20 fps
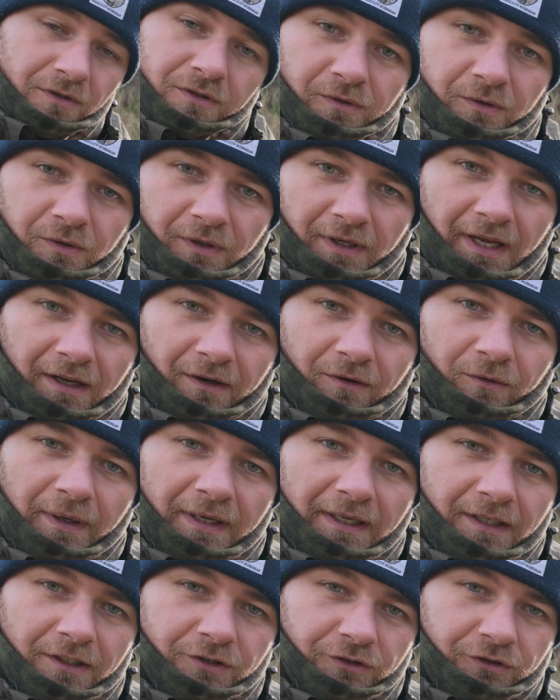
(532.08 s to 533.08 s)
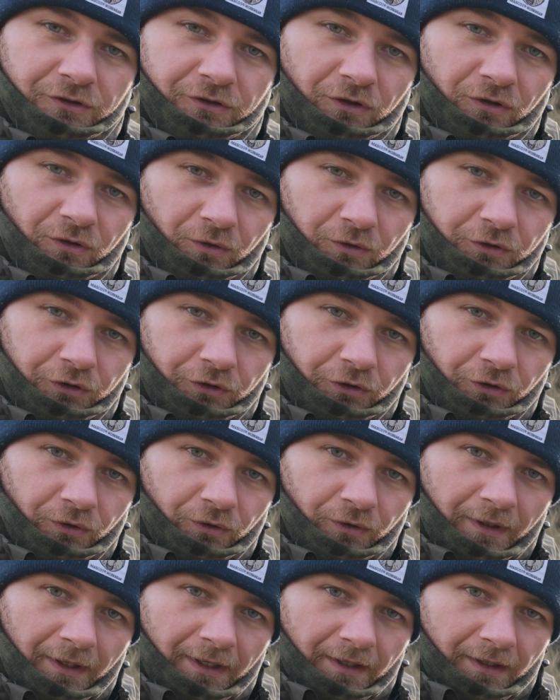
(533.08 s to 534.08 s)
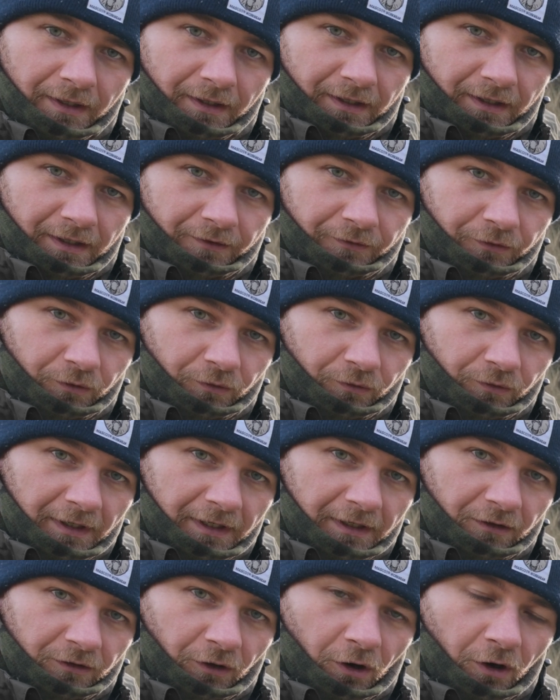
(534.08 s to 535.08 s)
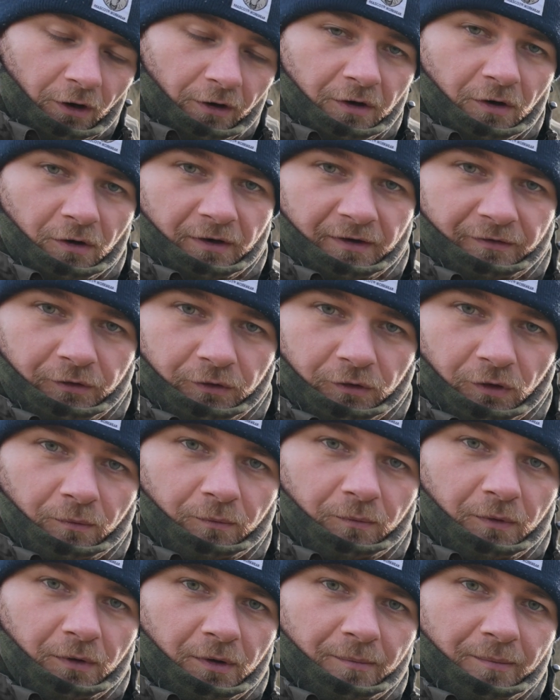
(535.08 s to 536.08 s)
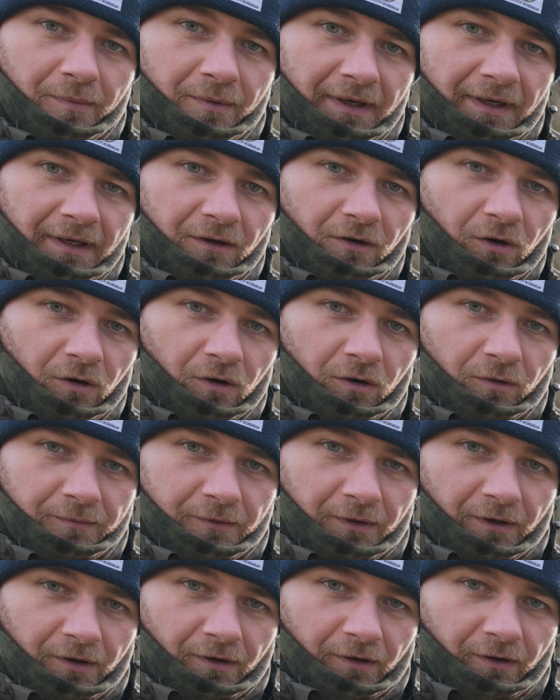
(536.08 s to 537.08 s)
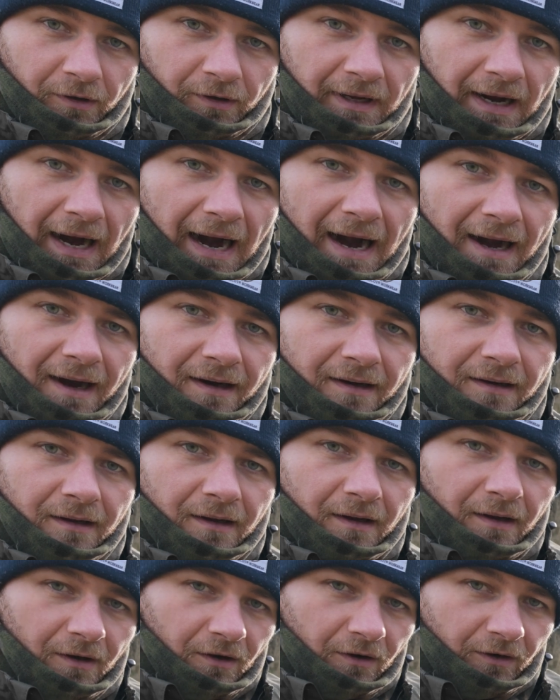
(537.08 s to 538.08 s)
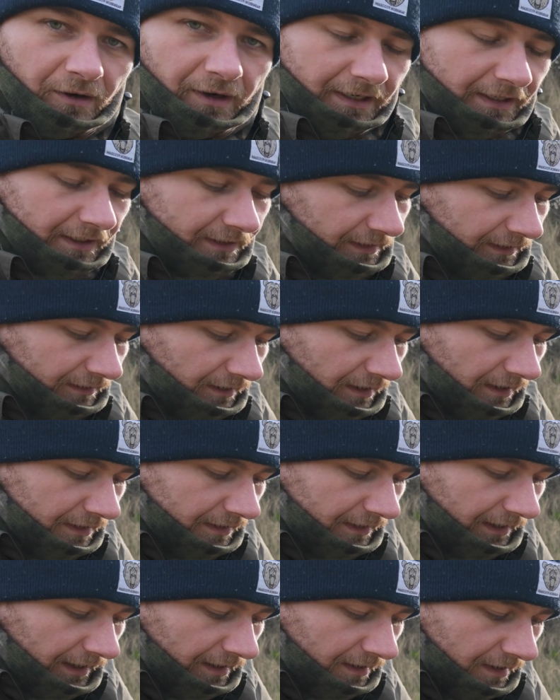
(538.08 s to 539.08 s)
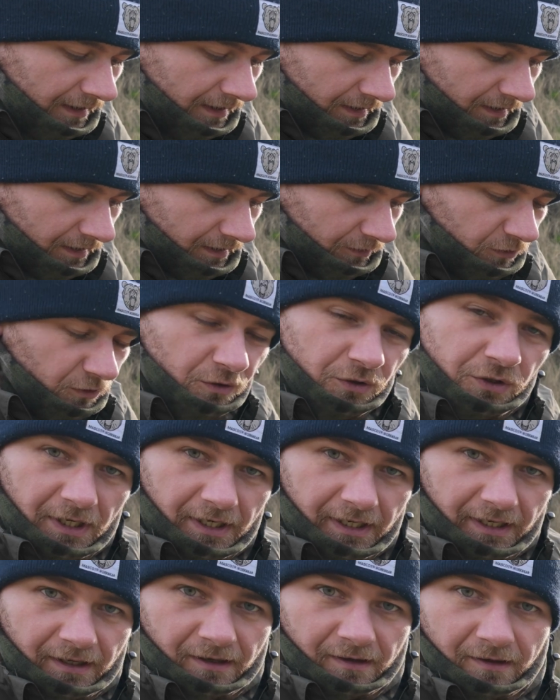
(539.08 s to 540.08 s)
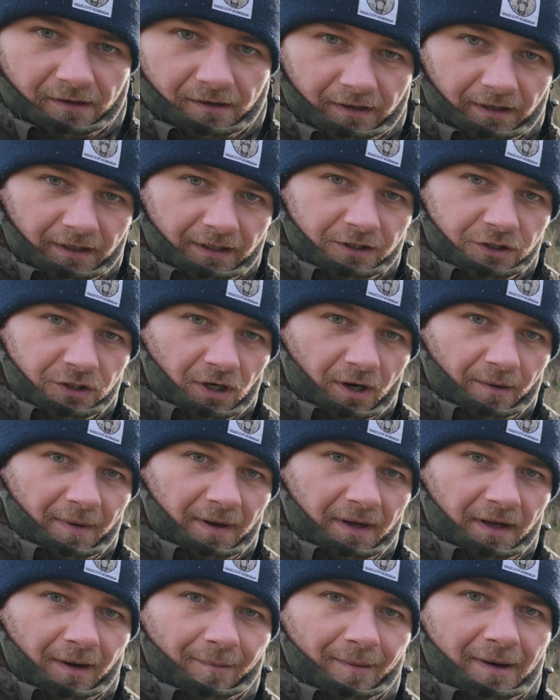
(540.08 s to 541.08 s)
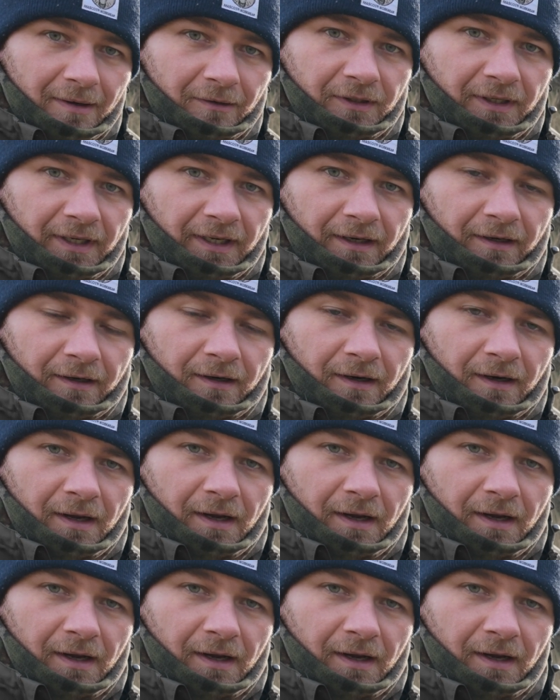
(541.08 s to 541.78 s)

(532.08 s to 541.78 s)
so you can quickly just look through if you're really on hurry, or if you don't want to bring home the card or anything like it. Usually each time I come out here,